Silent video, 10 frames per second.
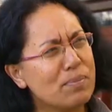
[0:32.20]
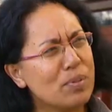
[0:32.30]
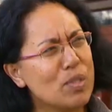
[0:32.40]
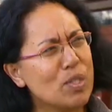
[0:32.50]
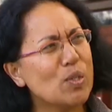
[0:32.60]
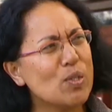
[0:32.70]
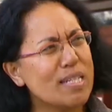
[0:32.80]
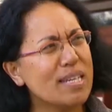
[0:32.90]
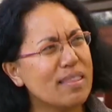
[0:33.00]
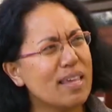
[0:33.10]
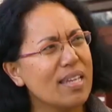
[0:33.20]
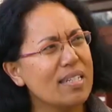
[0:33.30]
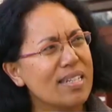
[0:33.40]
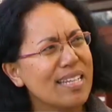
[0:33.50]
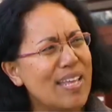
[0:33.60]
person who said that,
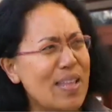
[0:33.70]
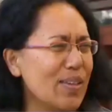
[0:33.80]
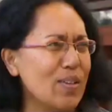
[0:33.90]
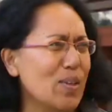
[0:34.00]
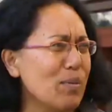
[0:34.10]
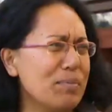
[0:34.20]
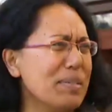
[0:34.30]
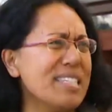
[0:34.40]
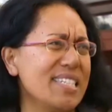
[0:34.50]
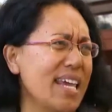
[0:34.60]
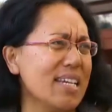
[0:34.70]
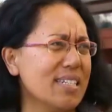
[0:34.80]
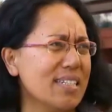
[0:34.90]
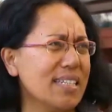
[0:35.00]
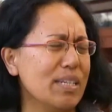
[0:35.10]
you know, they would have been sacked.
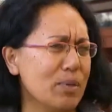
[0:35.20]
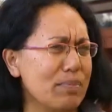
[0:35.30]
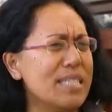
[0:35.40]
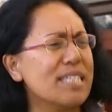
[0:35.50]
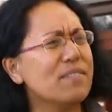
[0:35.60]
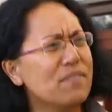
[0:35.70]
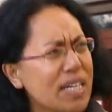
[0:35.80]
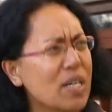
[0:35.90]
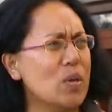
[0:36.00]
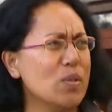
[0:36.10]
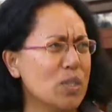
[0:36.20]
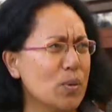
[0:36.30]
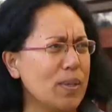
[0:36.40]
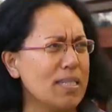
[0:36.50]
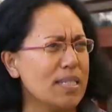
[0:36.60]
There would have been severe
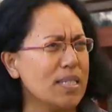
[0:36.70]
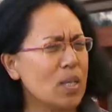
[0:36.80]
consequences.